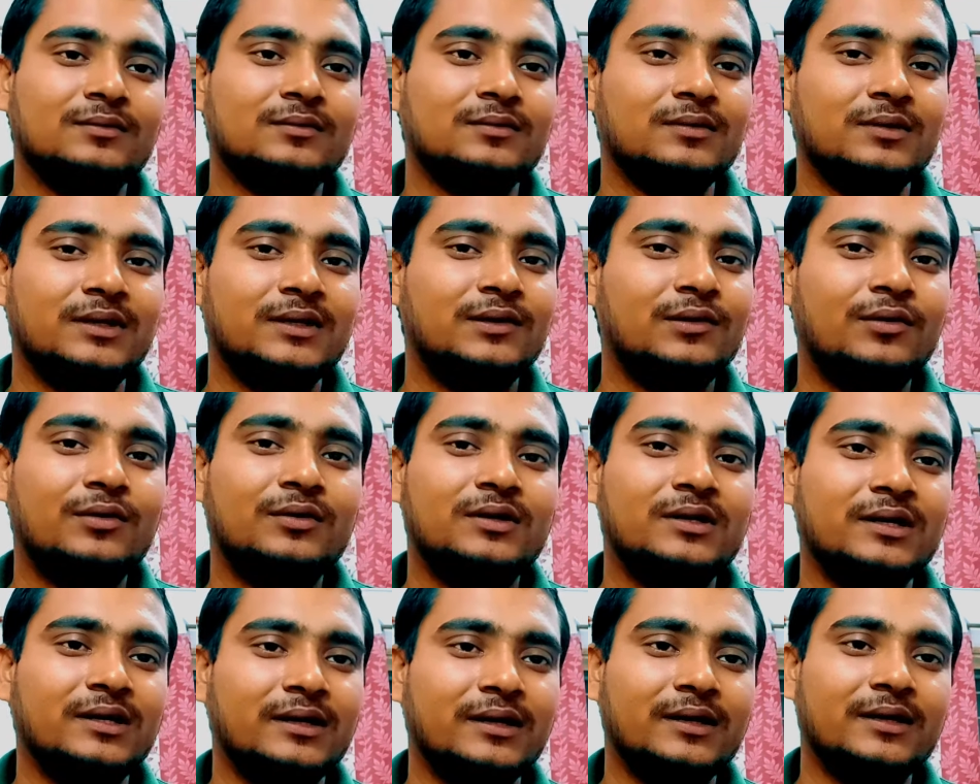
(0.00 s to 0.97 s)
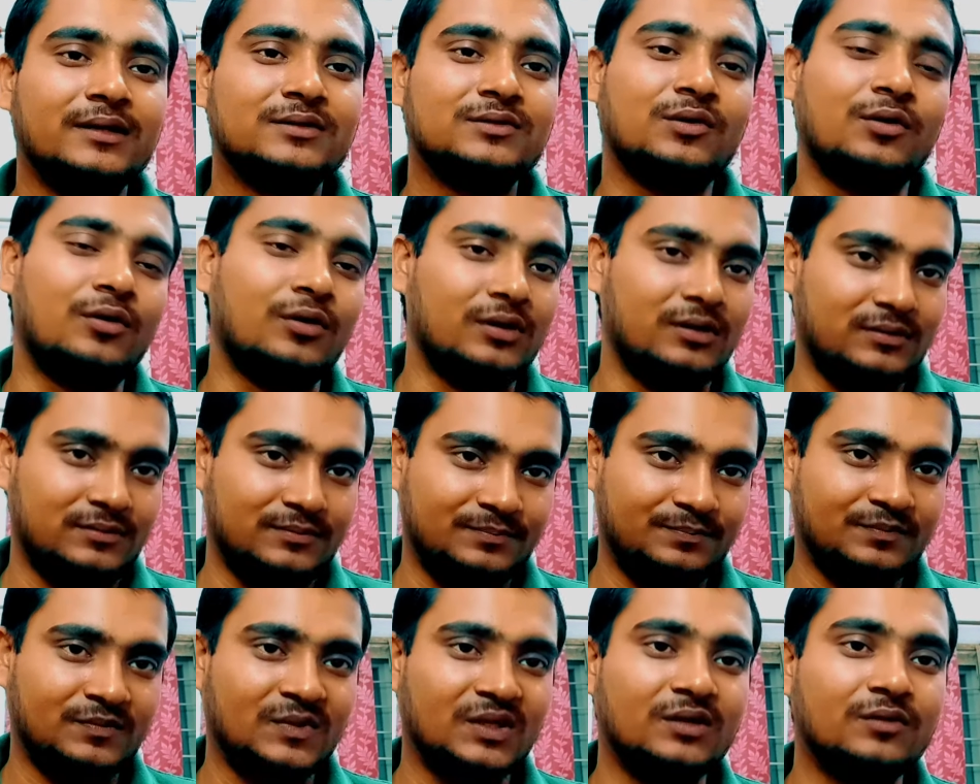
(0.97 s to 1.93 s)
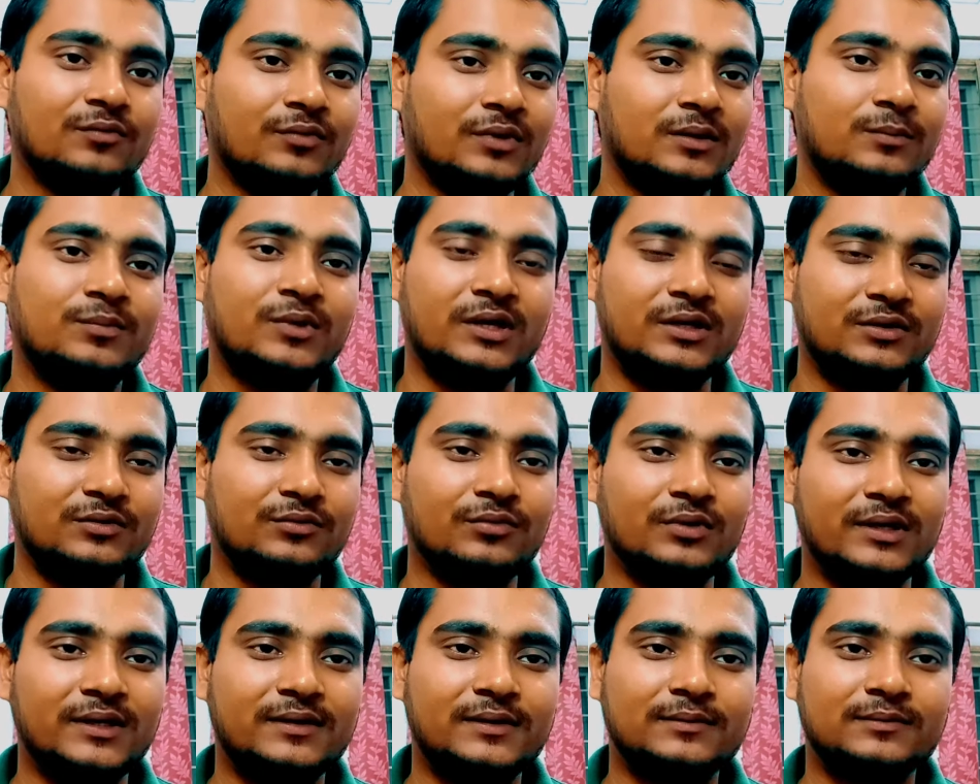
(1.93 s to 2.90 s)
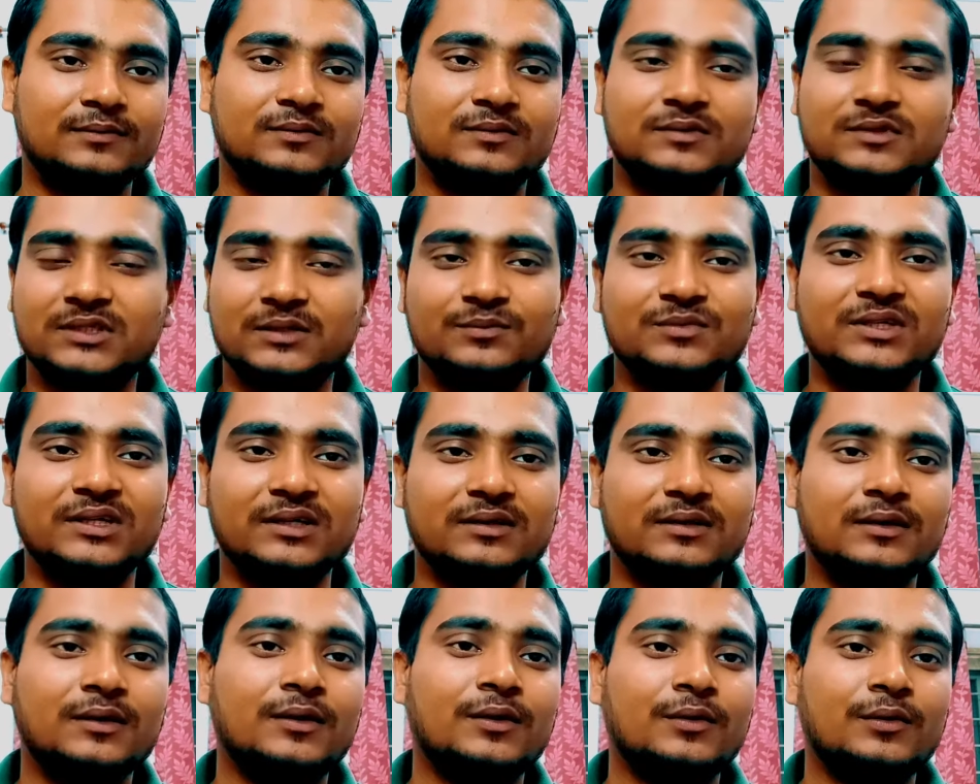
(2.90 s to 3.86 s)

They don't engage all in one particular subject.